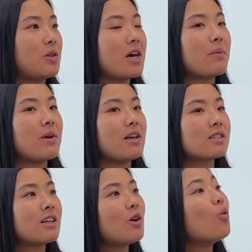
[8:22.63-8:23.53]
them is
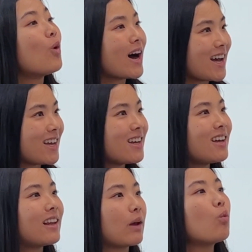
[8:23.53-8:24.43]
mm. why?
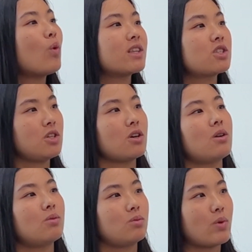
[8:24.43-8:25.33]
Yeah. Like, what's
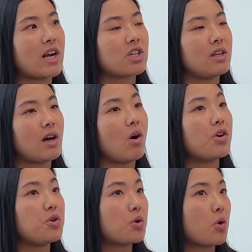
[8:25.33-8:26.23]
your rationale? Are
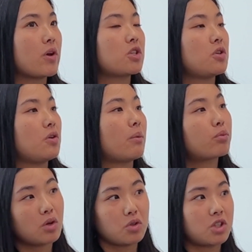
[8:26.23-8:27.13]
yeah. you going to
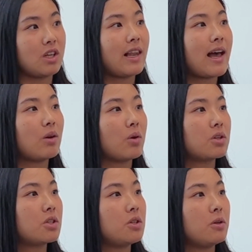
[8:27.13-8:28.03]
approach the landlord
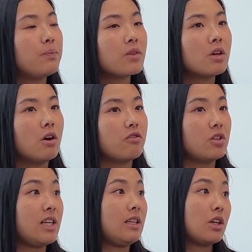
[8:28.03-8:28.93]
to
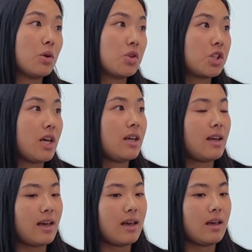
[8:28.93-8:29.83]
hopefully negotiate
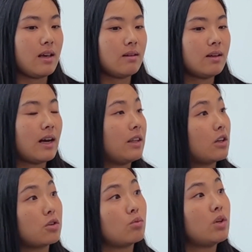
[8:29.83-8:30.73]
a
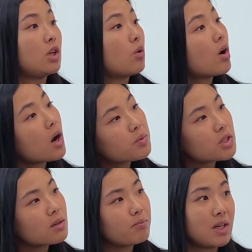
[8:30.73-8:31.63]
another renewal
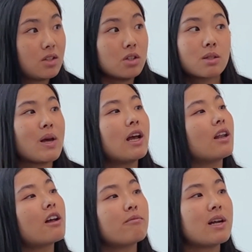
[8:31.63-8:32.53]
option mm. because you're spending a
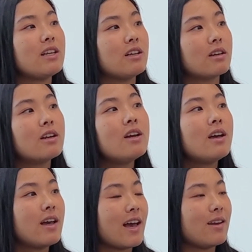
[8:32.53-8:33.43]
lot of money here. Yeah.
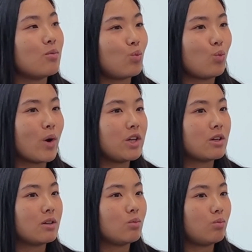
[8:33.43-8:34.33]
And when
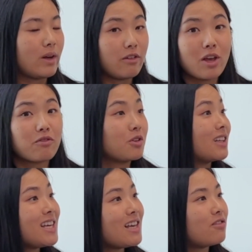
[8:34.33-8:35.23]
you're if you have to
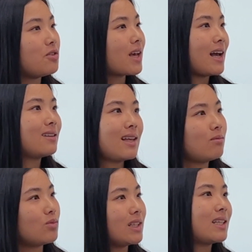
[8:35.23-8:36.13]
leave, you can't t-
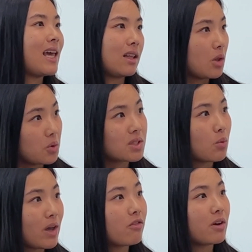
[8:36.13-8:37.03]
really take those
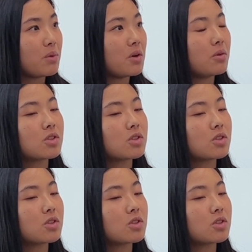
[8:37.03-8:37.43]
away from you. Yes.